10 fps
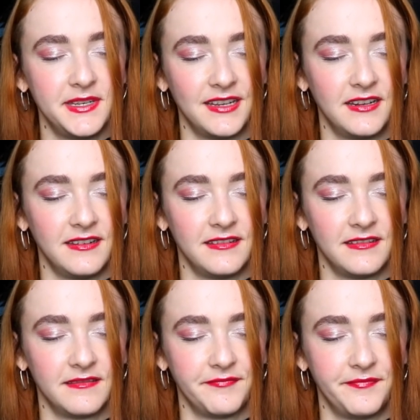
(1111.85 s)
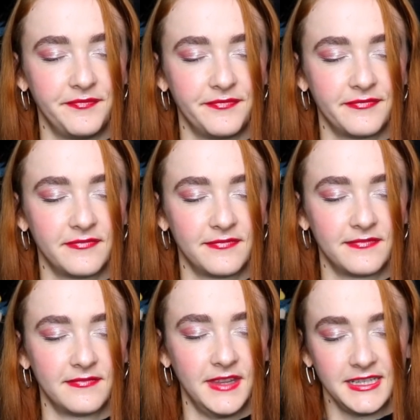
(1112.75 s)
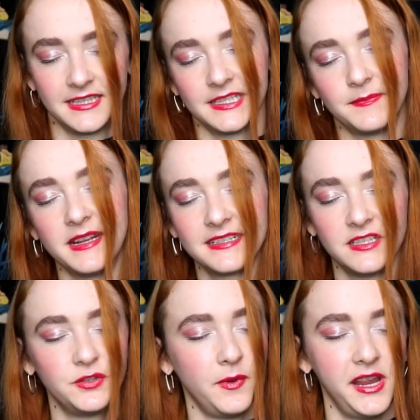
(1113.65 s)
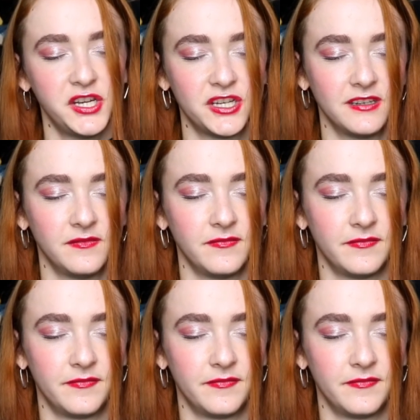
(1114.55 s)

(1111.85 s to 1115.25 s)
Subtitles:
it. This is my situation.